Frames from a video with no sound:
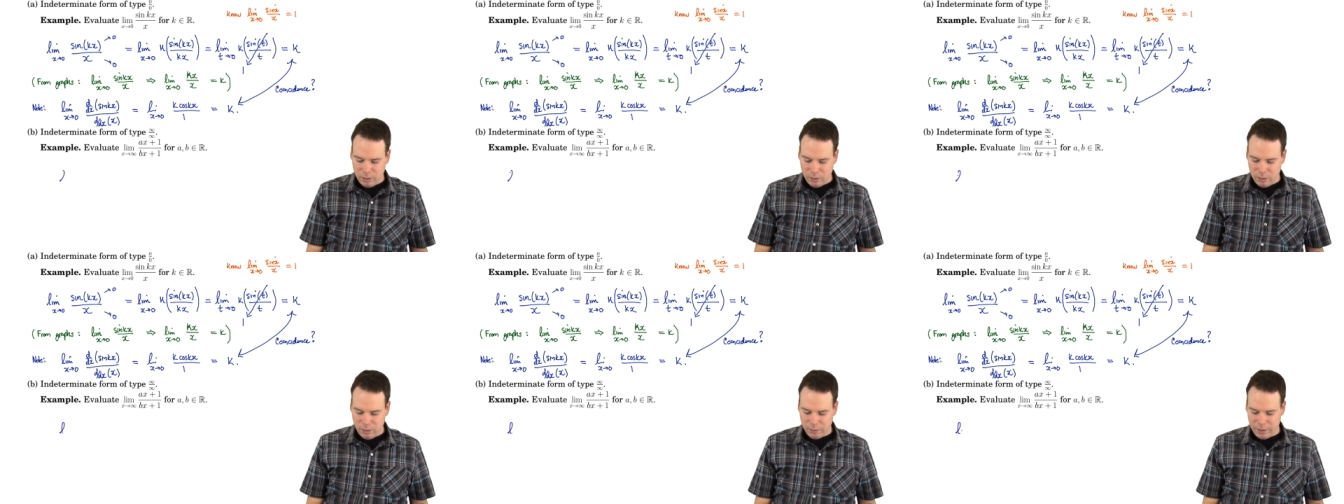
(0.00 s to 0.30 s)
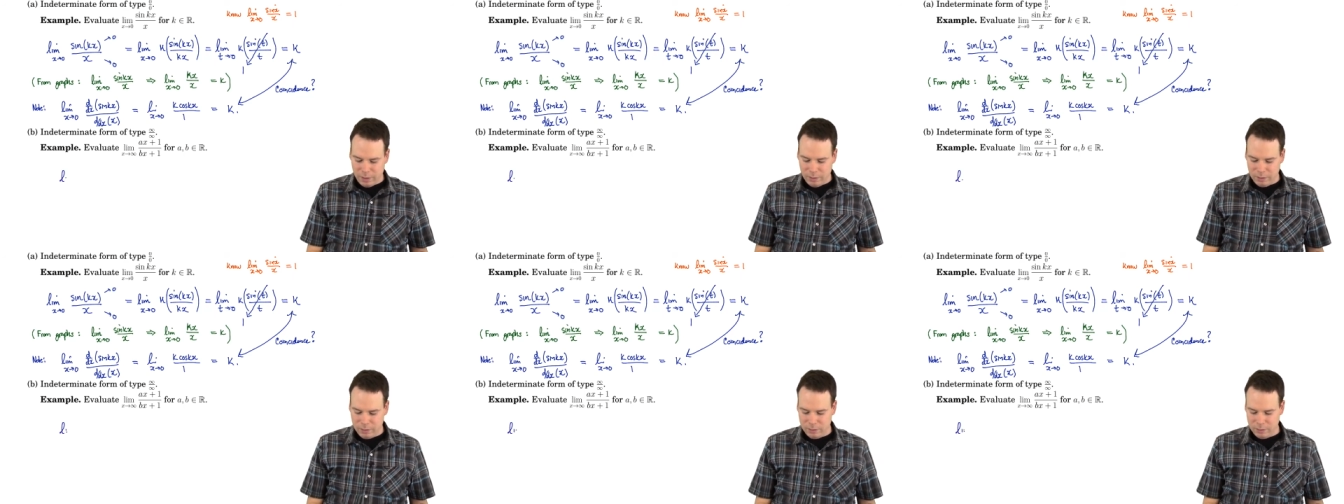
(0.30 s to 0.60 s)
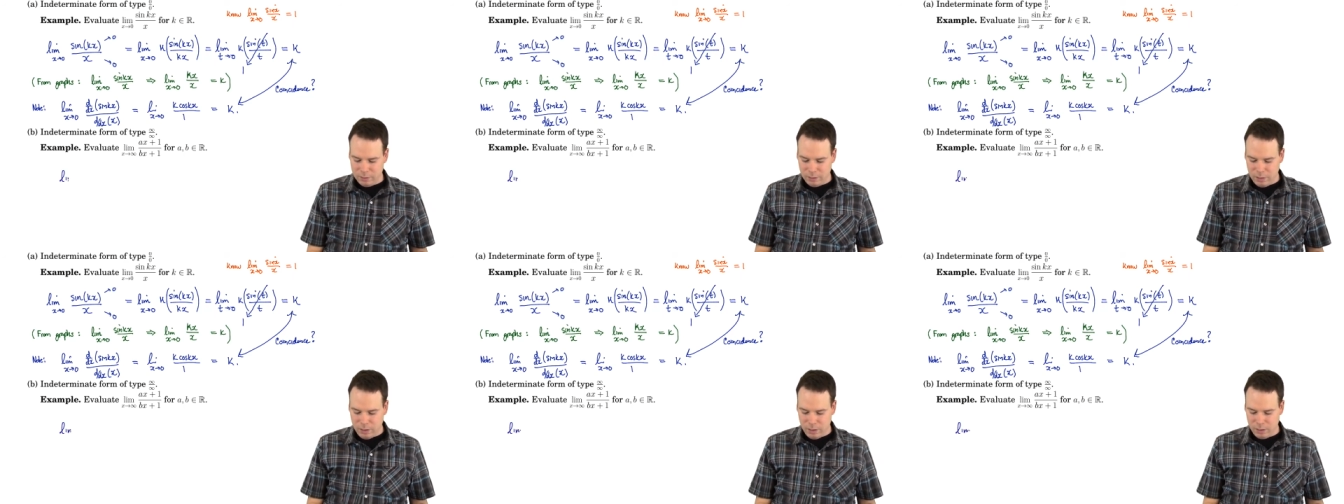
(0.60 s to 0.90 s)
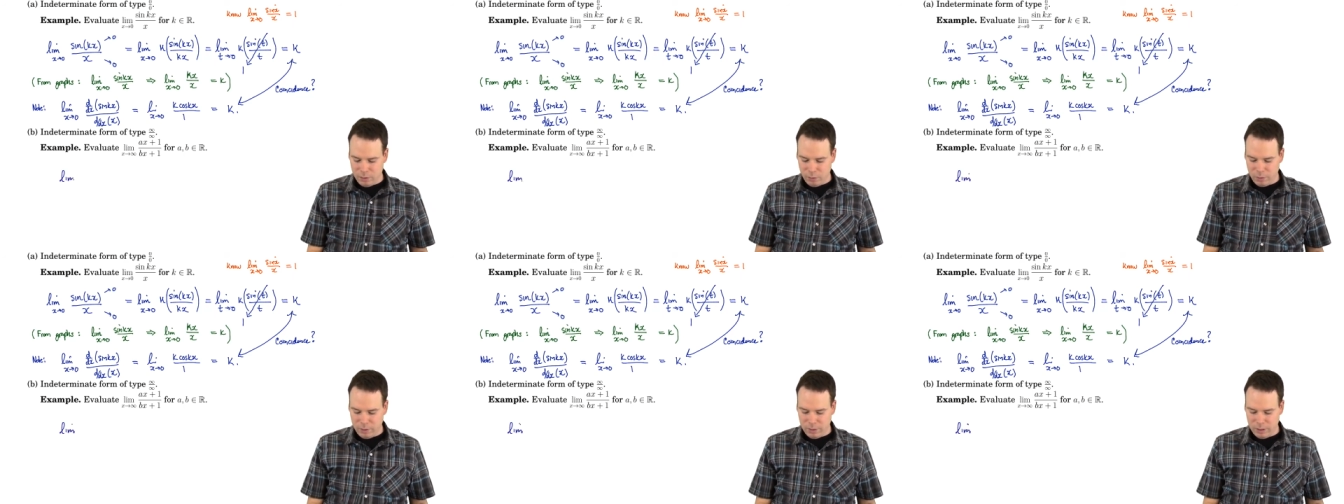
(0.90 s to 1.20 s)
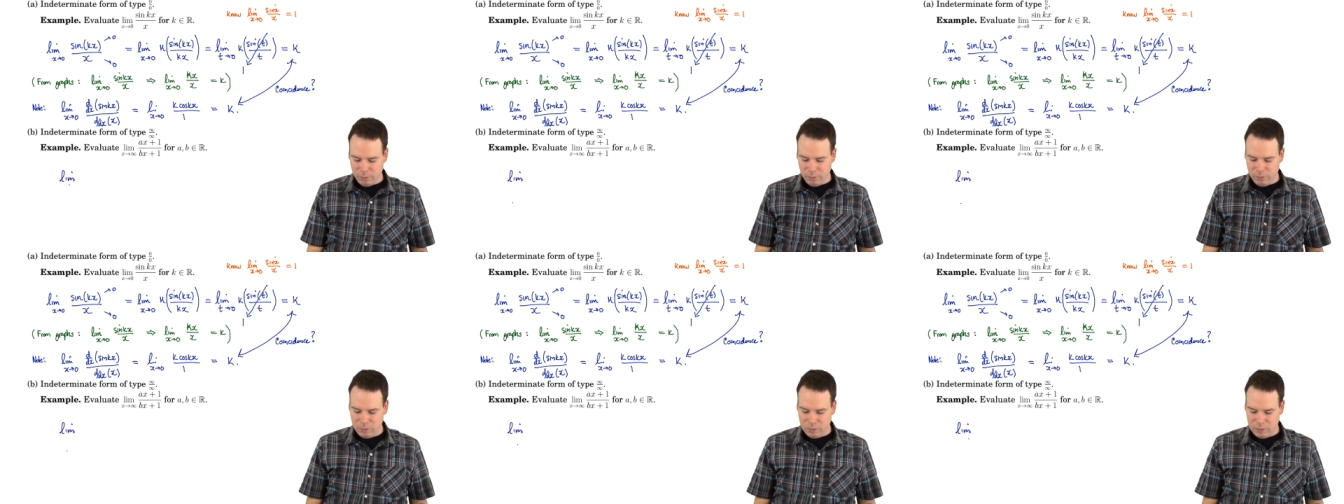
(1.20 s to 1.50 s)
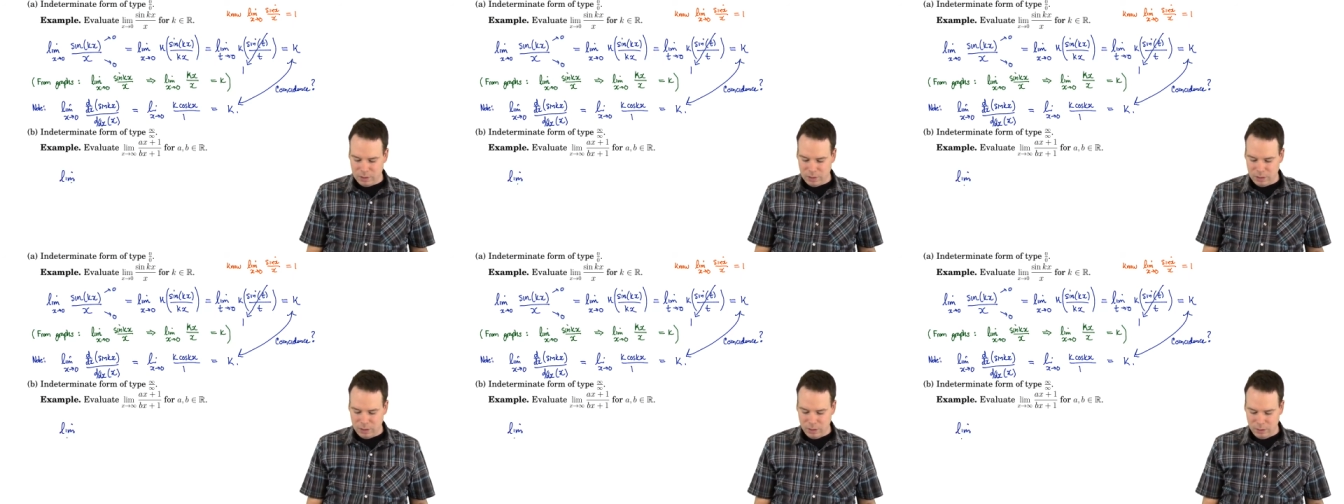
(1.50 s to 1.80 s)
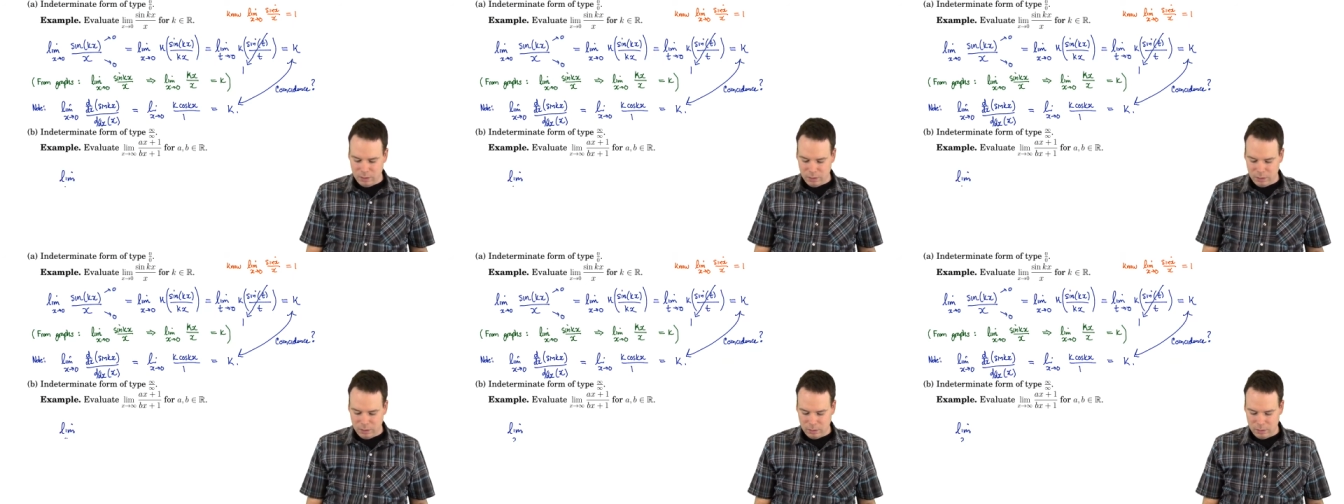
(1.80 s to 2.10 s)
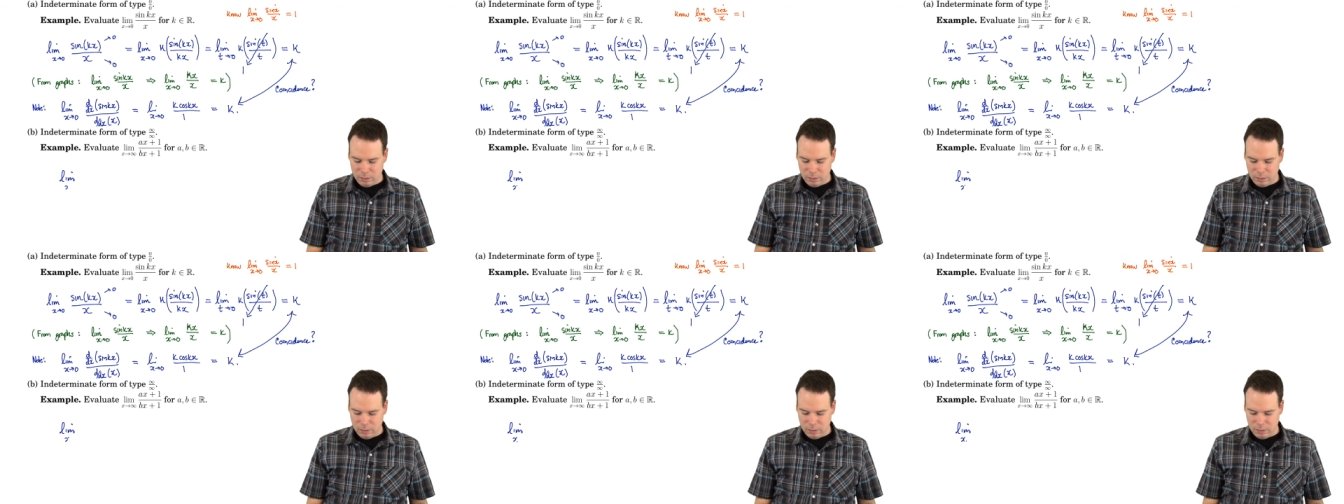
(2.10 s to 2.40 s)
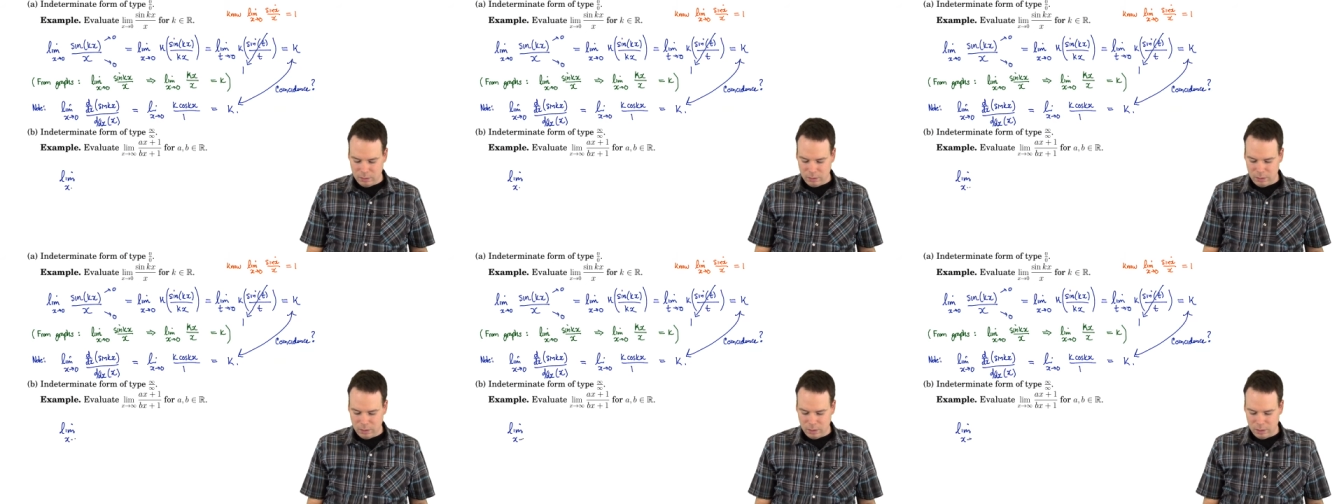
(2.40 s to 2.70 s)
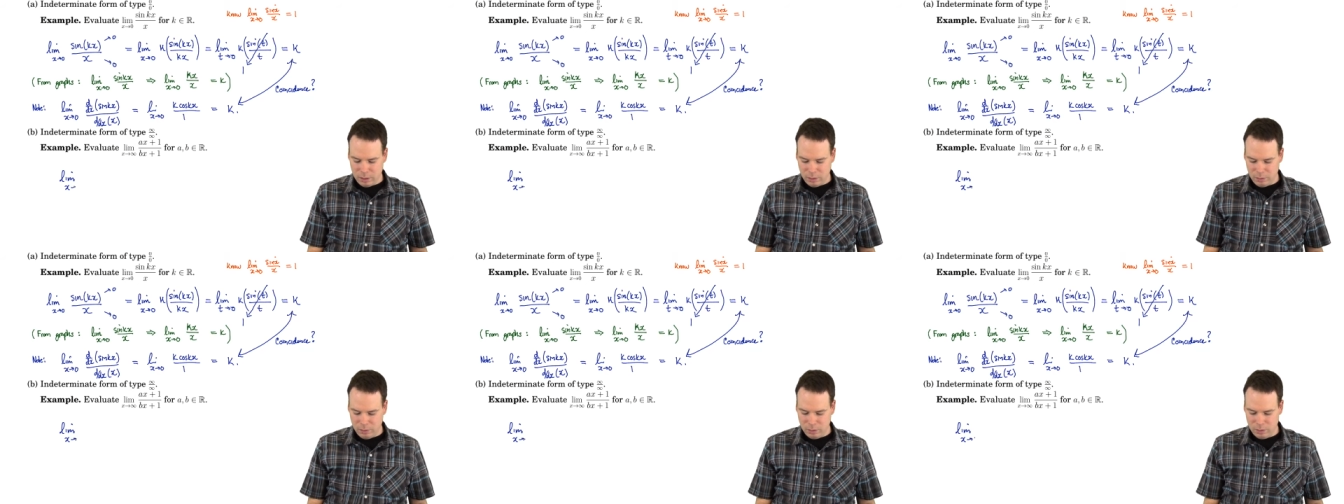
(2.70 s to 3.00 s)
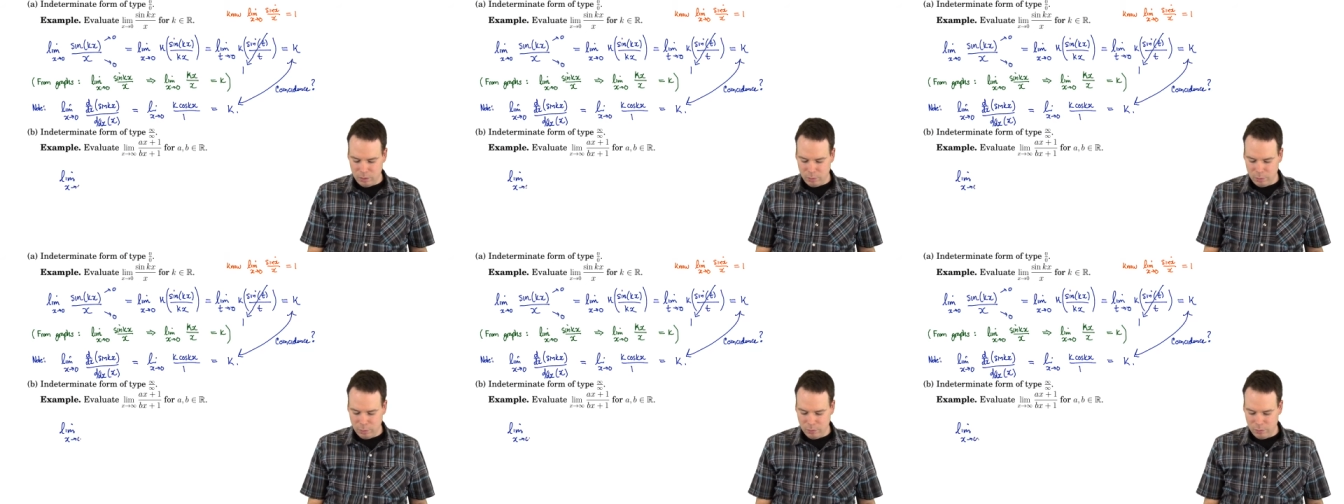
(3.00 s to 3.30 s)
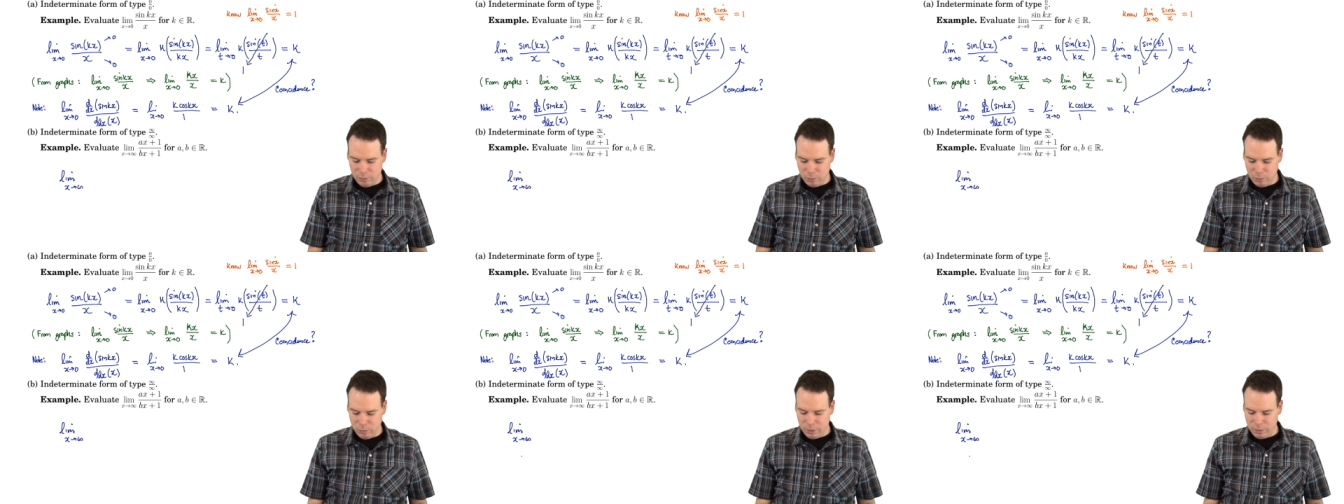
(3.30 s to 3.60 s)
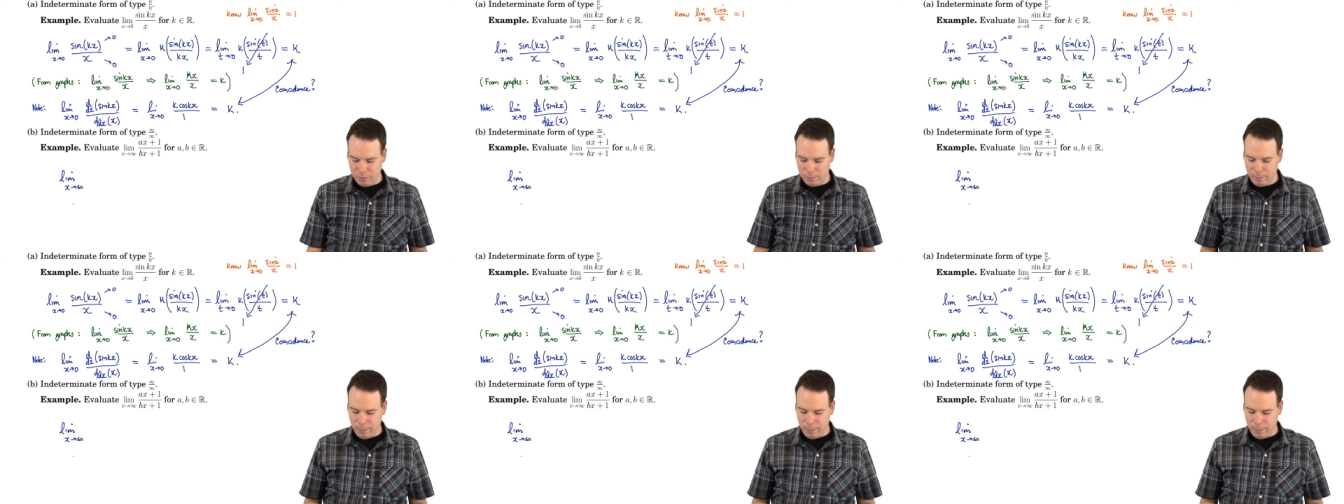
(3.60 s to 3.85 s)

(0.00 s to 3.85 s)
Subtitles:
Okay, this is another one that we've seen how to do before.